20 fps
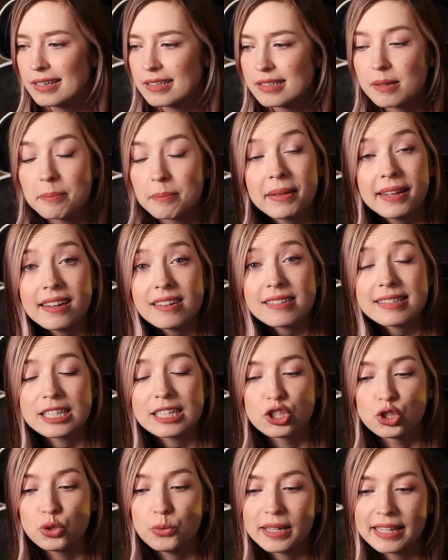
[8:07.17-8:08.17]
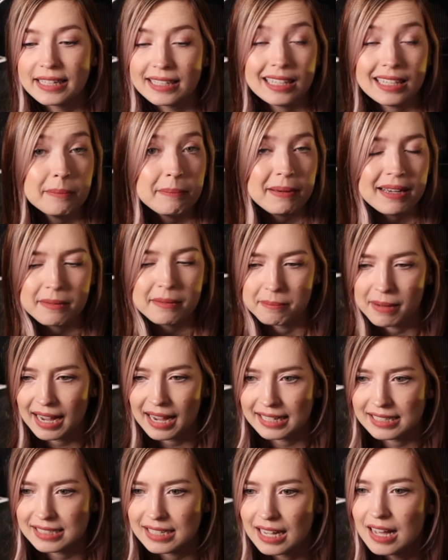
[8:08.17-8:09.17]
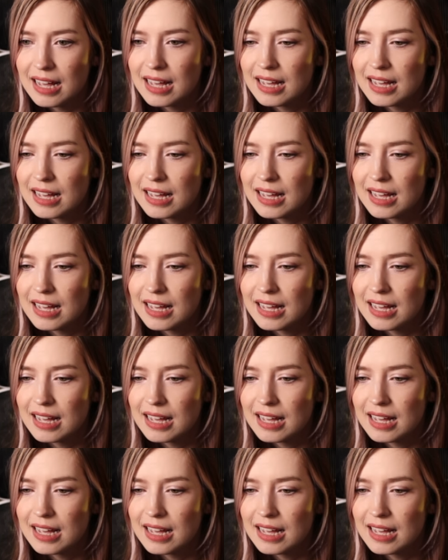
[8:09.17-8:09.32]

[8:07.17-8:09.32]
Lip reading: something else that you can keep in mind.